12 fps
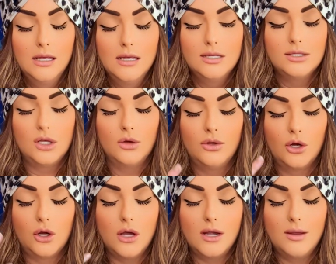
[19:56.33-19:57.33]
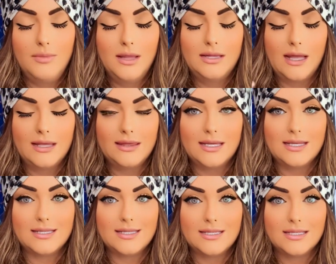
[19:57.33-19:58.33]
So there could have been like
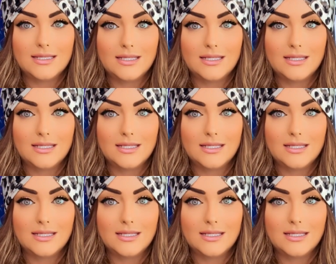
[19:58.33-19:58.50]
this